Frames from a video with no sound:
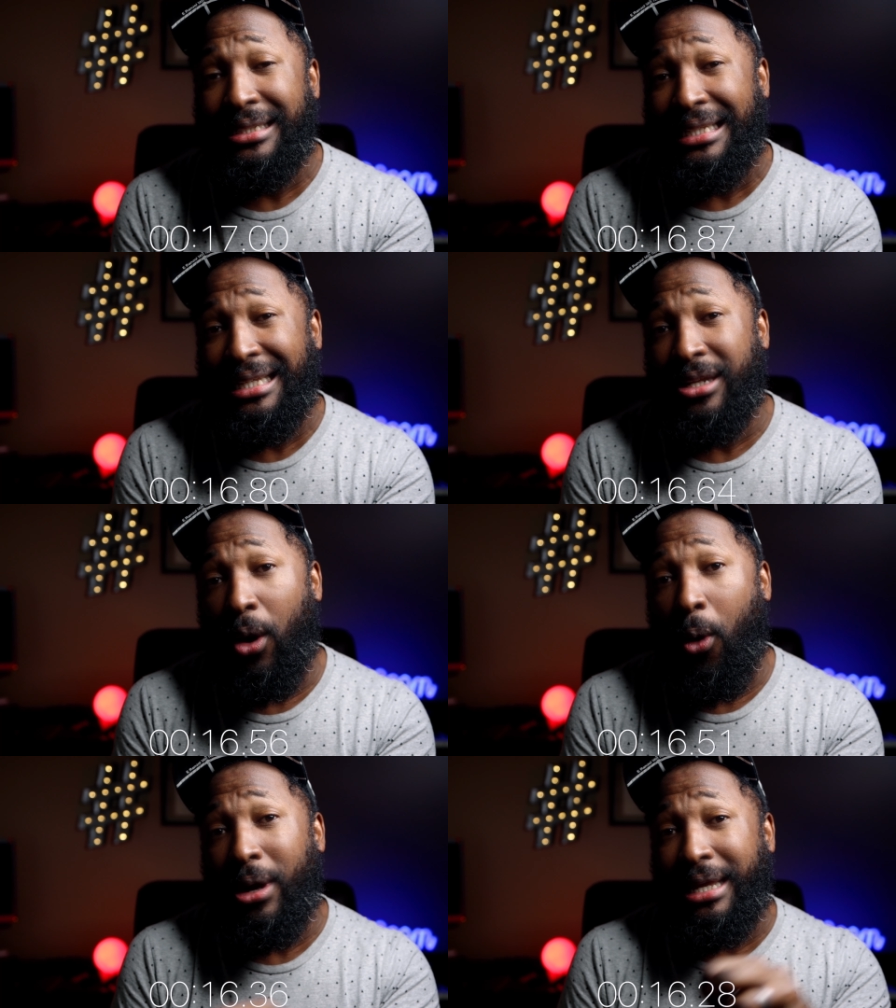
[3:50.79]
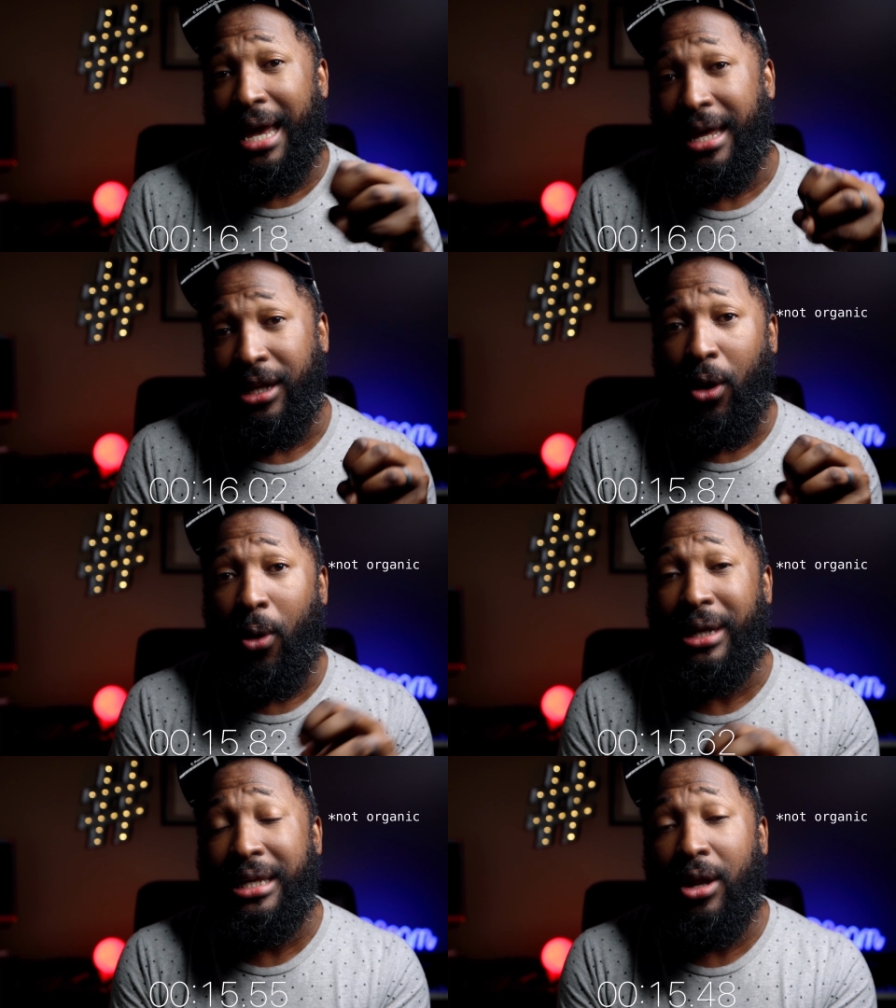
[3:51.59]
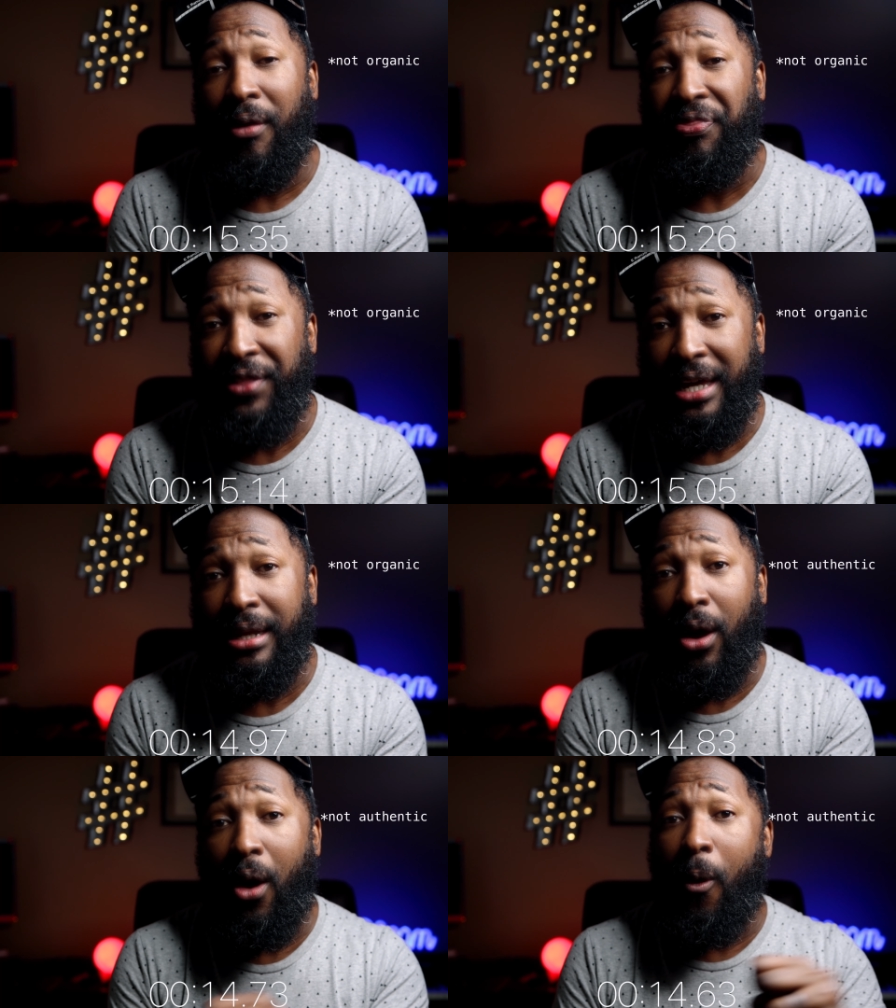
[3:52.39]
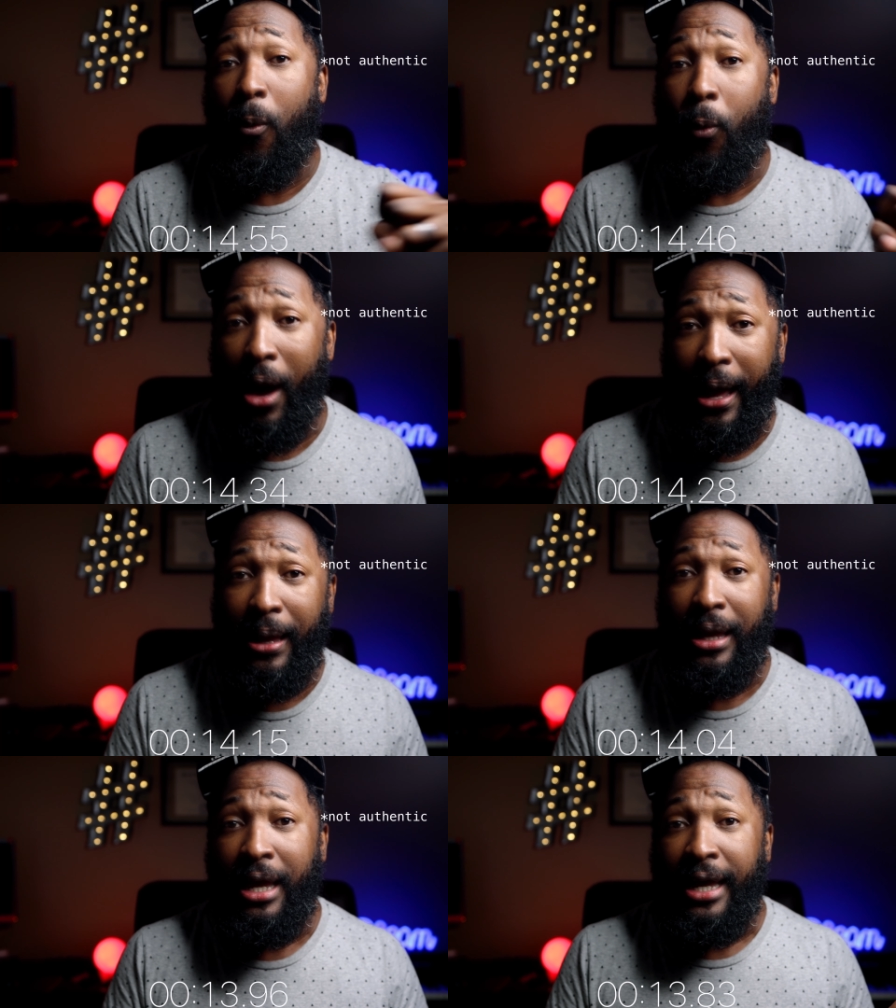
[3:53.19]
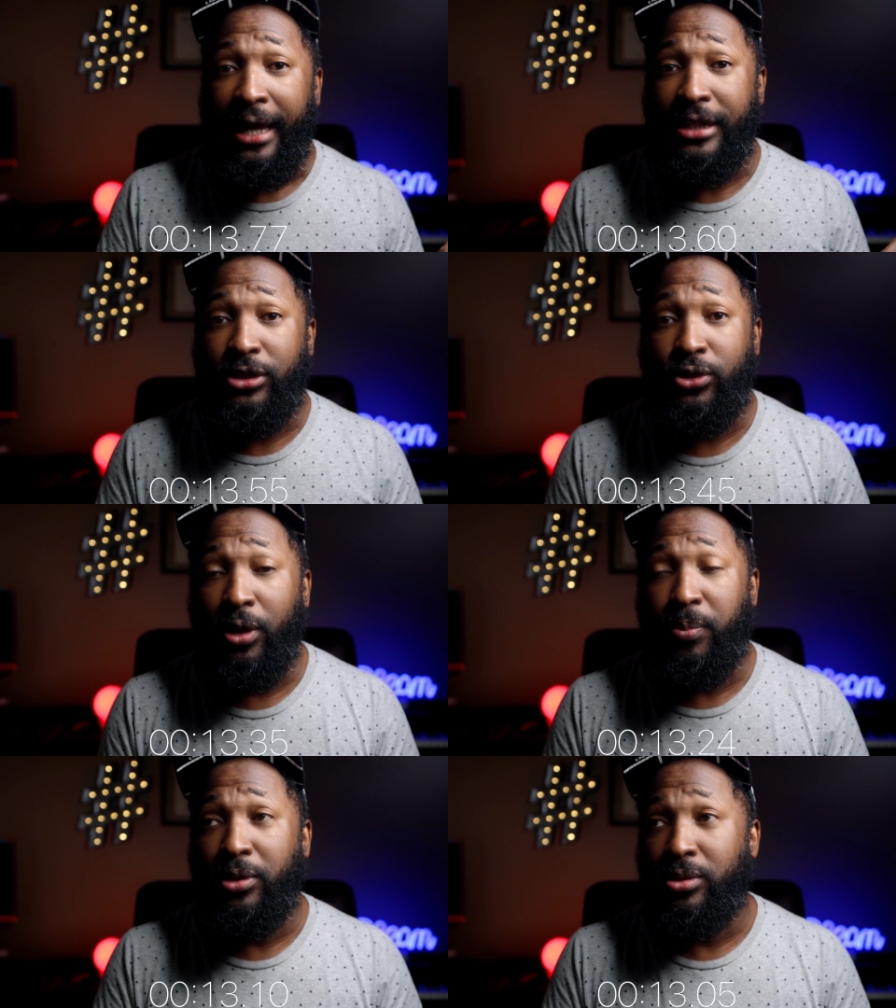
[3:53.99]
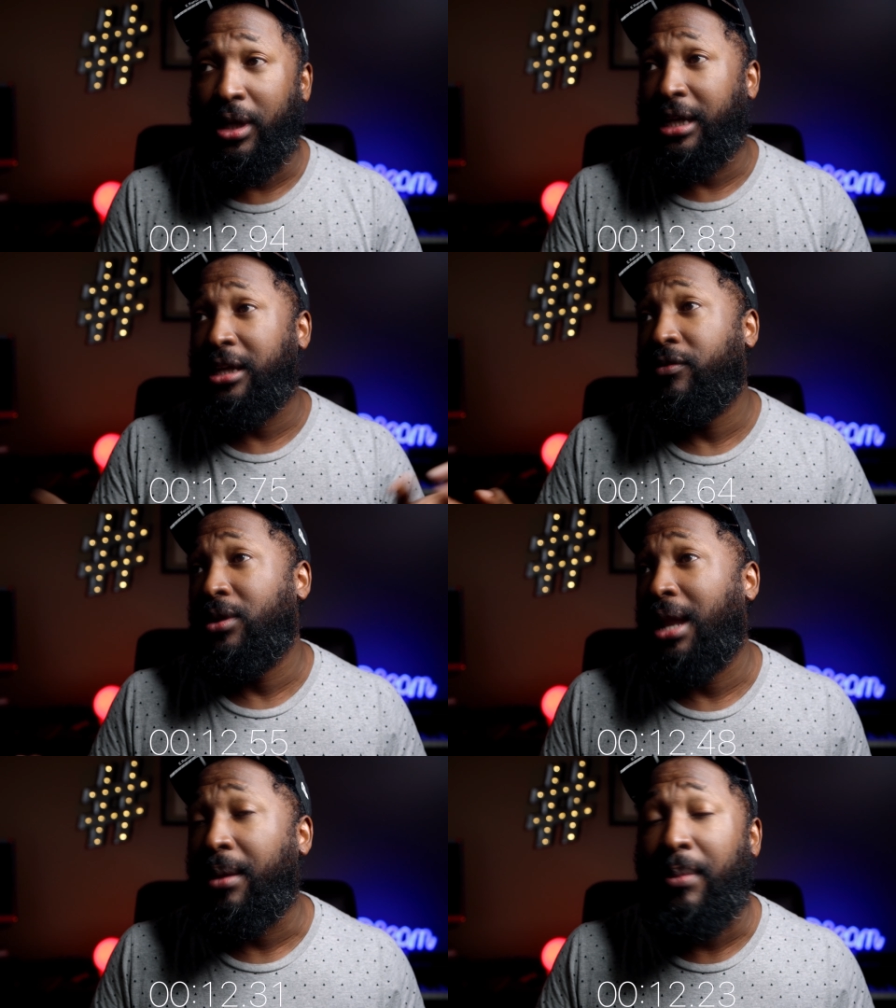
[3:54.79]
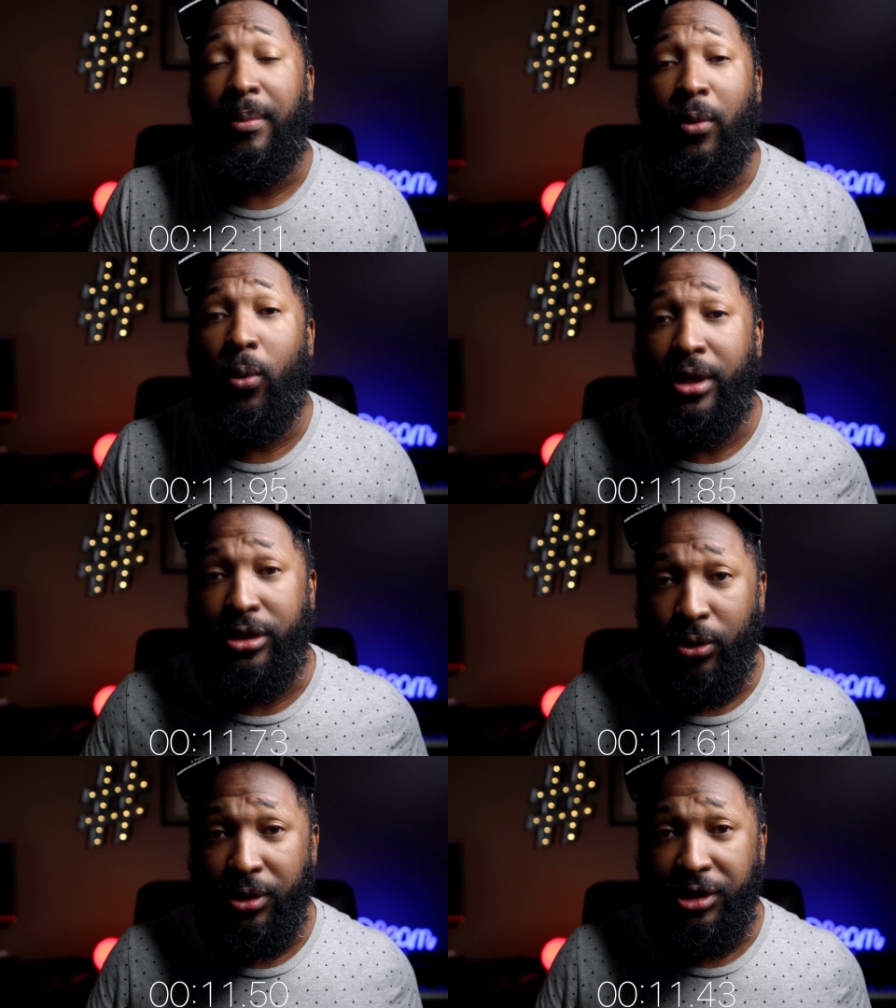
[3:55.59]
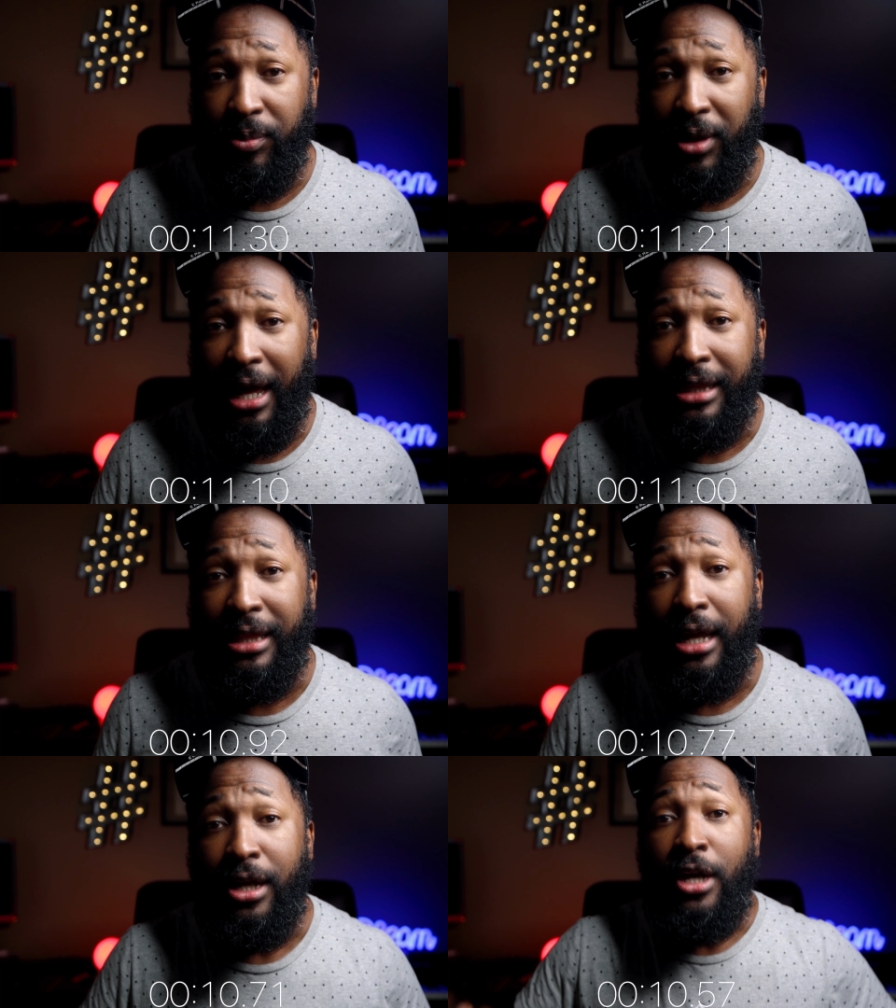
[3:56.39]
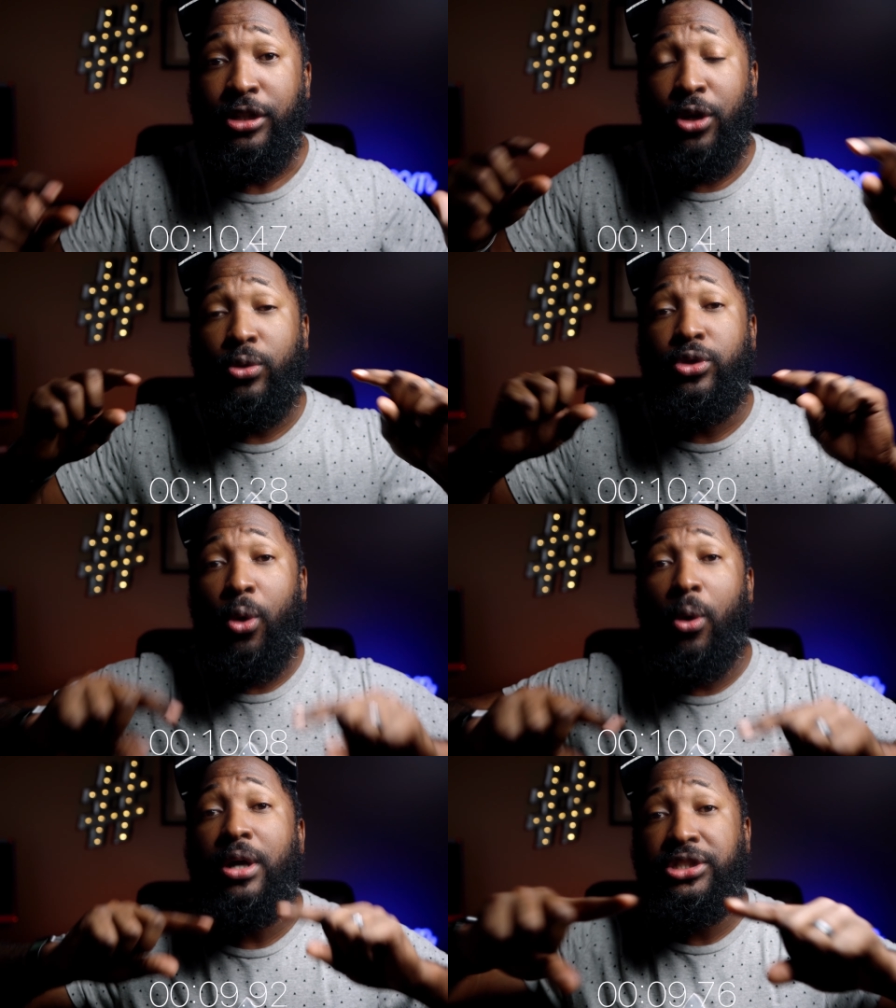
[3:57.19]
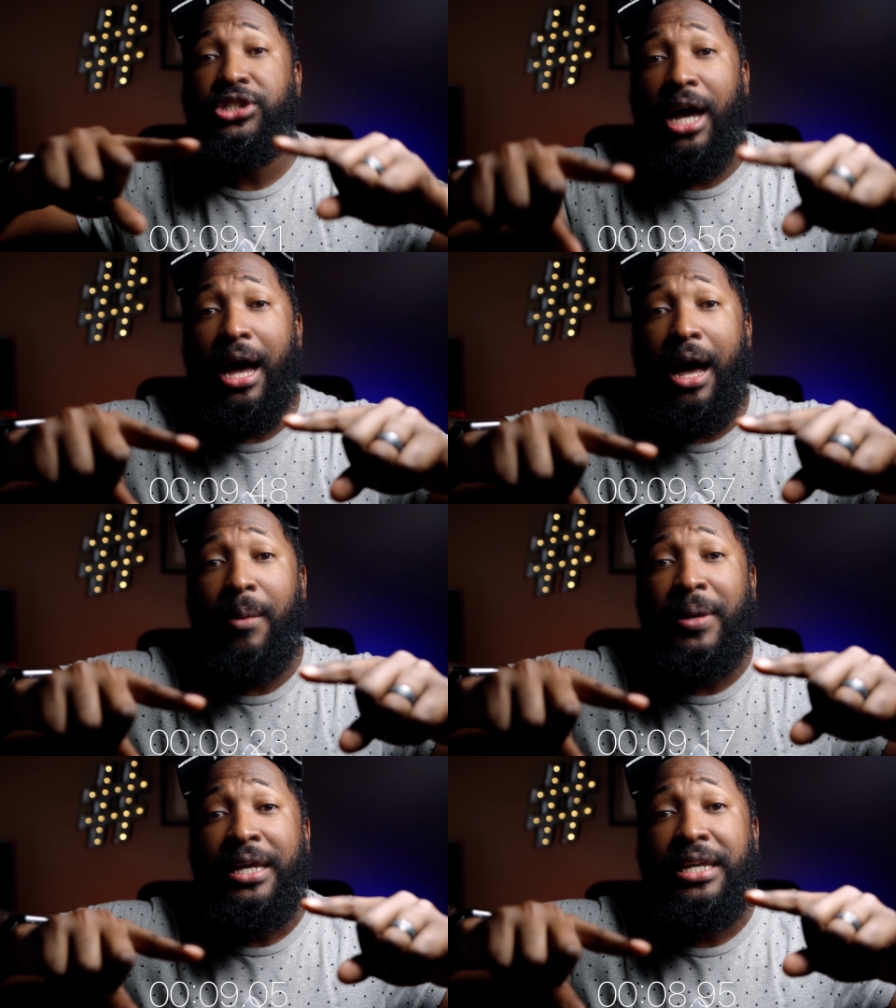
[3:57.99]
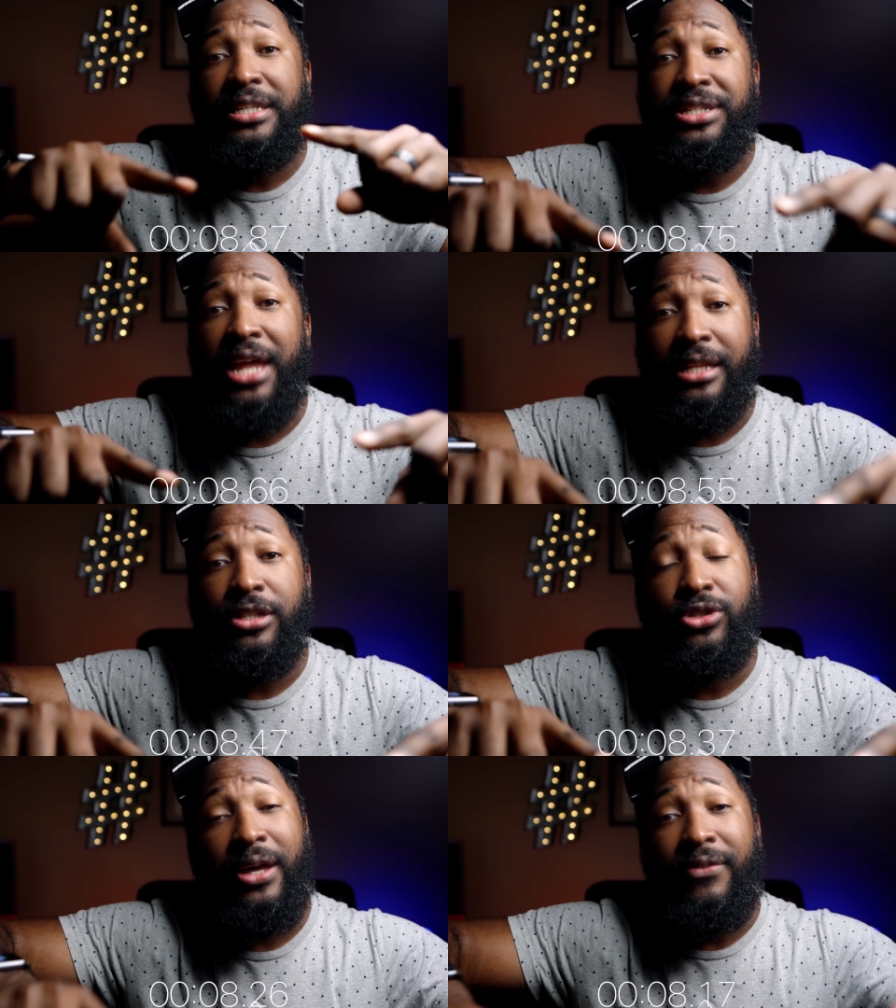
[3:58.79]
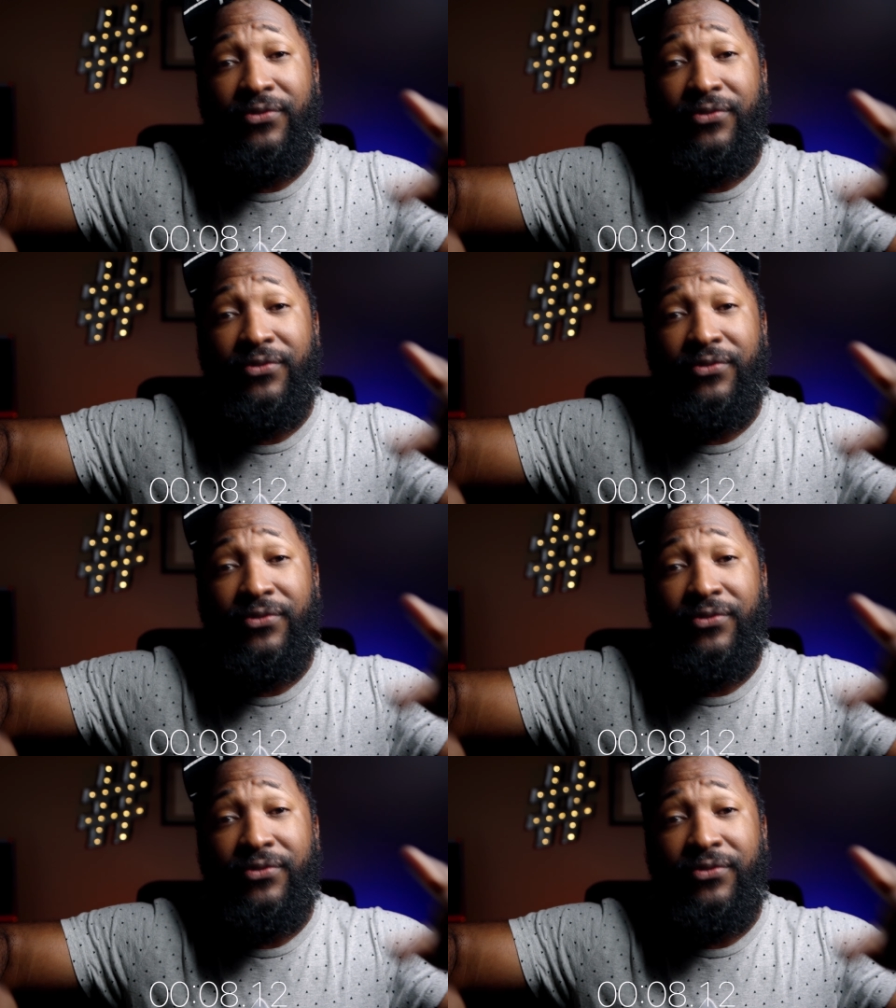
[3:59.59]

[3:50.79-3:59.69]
inorganic or inauthentic away and strip you and give you like maybe one or two or something like that. So your job is not to try to